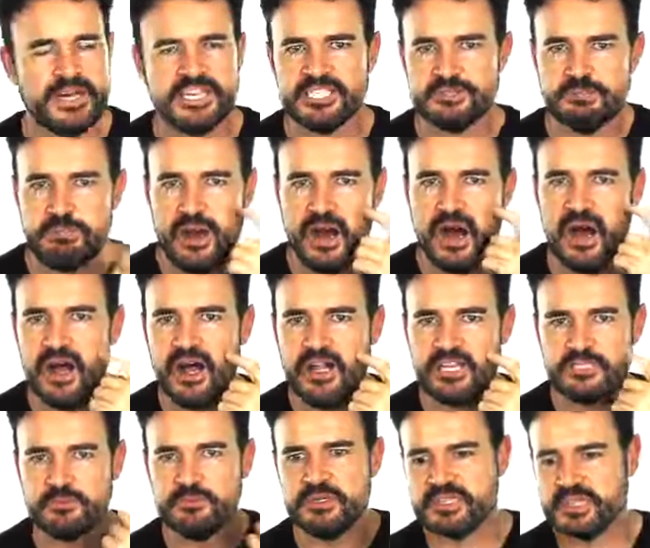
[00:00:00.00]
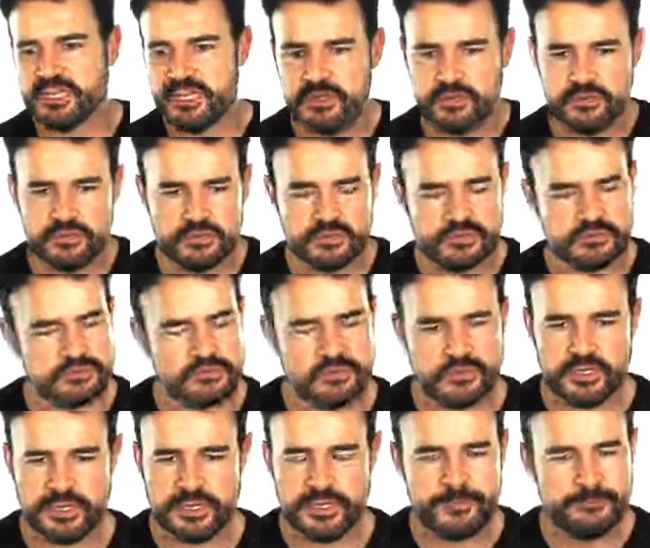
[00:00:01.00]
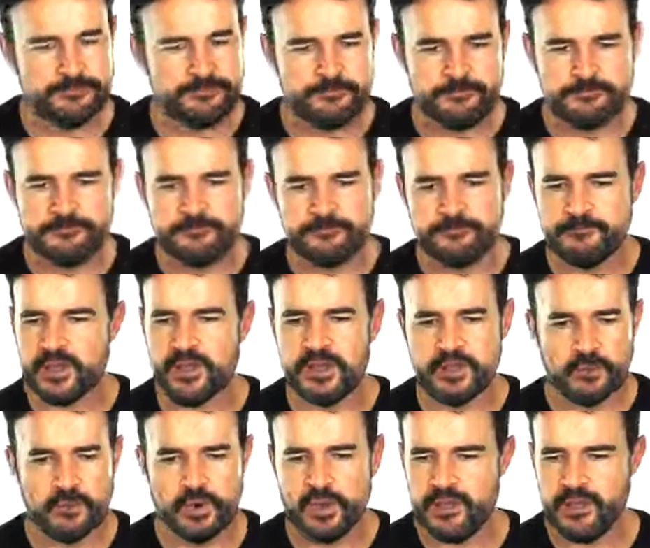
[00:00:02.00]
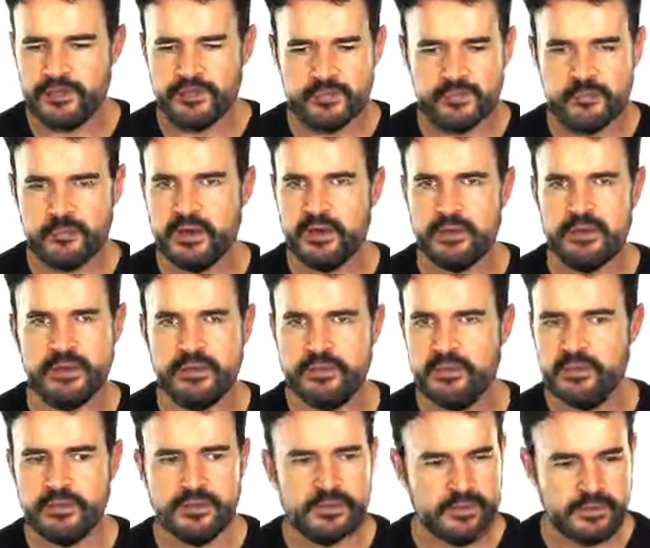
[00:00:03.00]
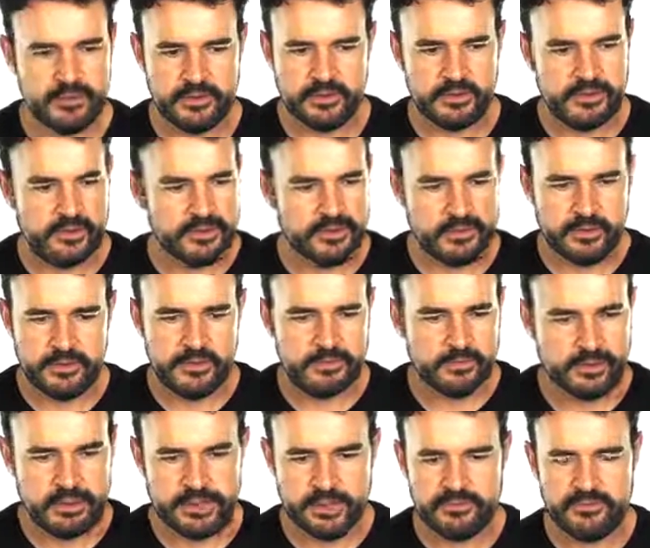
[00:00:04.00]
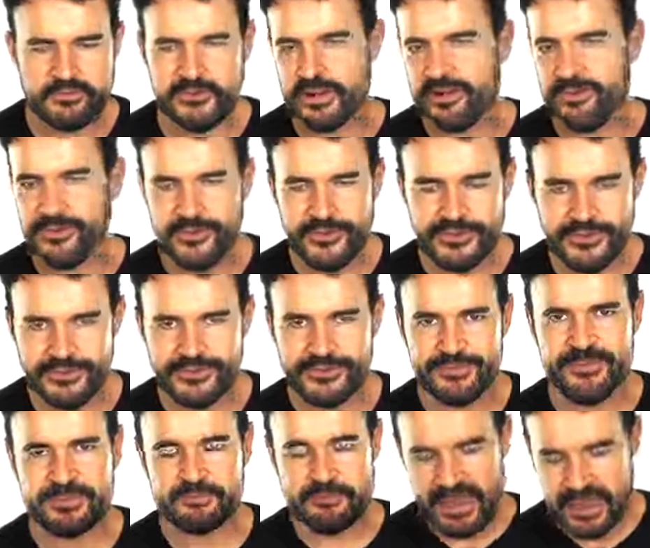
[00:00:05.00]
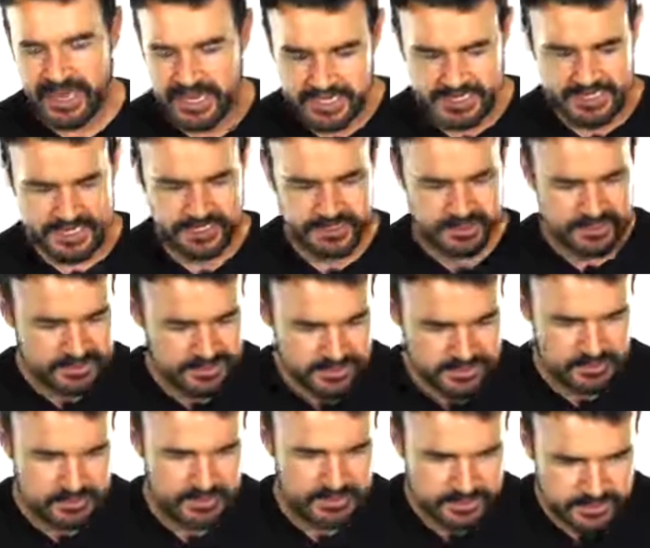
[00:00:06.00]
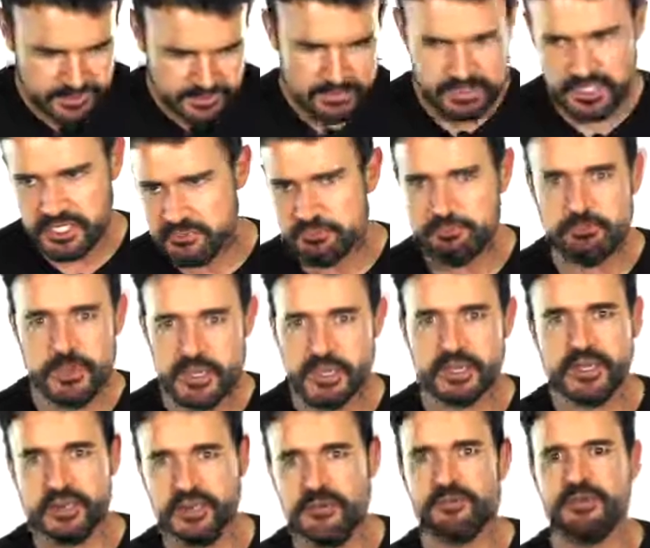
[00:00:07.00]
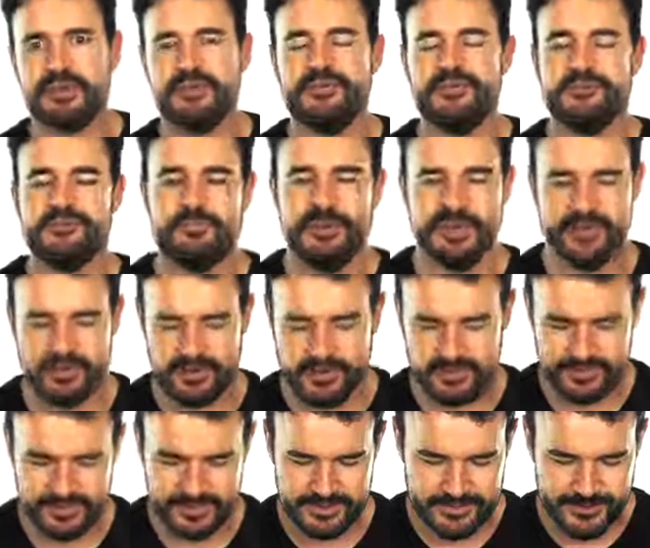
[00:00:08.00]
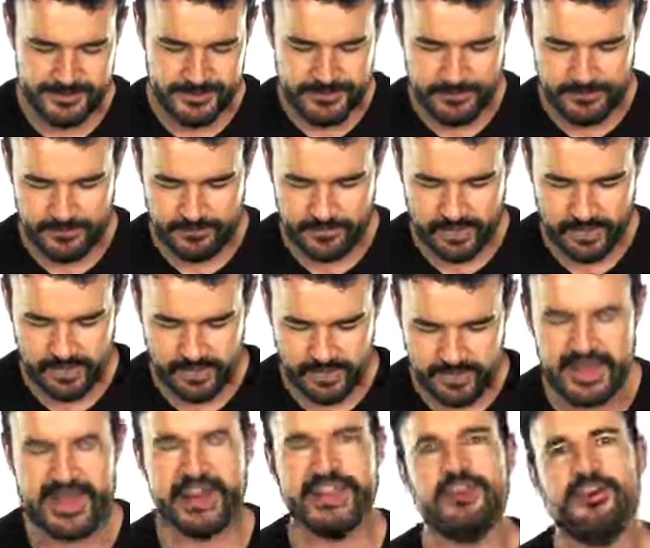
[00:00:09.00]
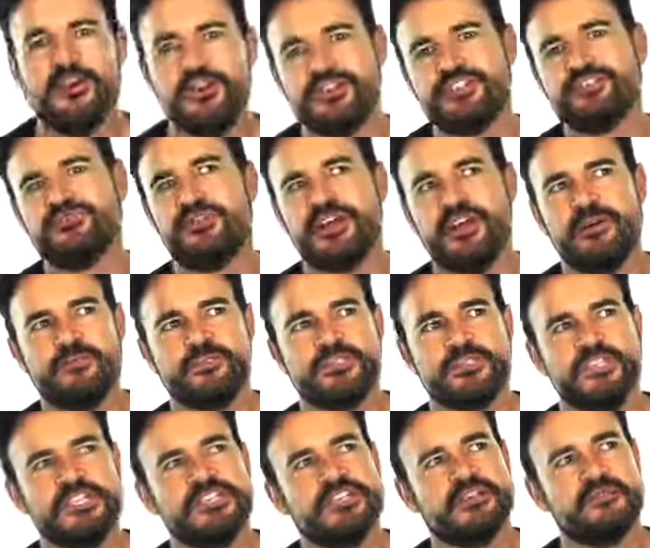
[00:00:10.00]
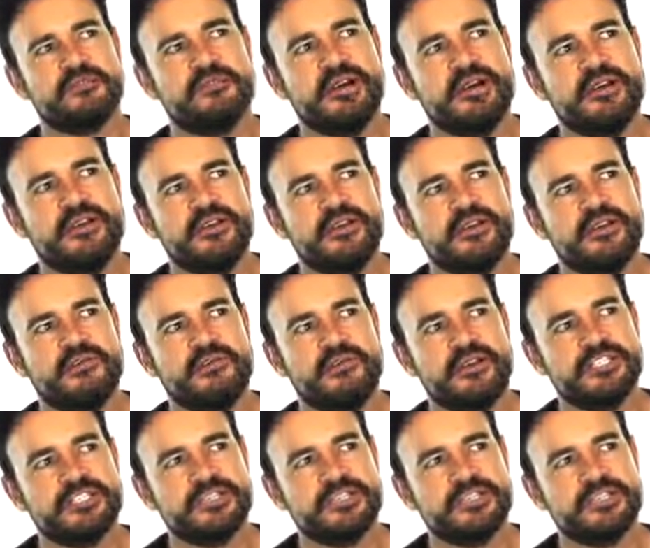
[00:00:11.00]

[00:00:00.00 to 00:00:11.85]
spots, mis granos, okay? Anyways, on my freckles, mis pecas. So he's picking on me. Pick on. That I learned when I was teaching my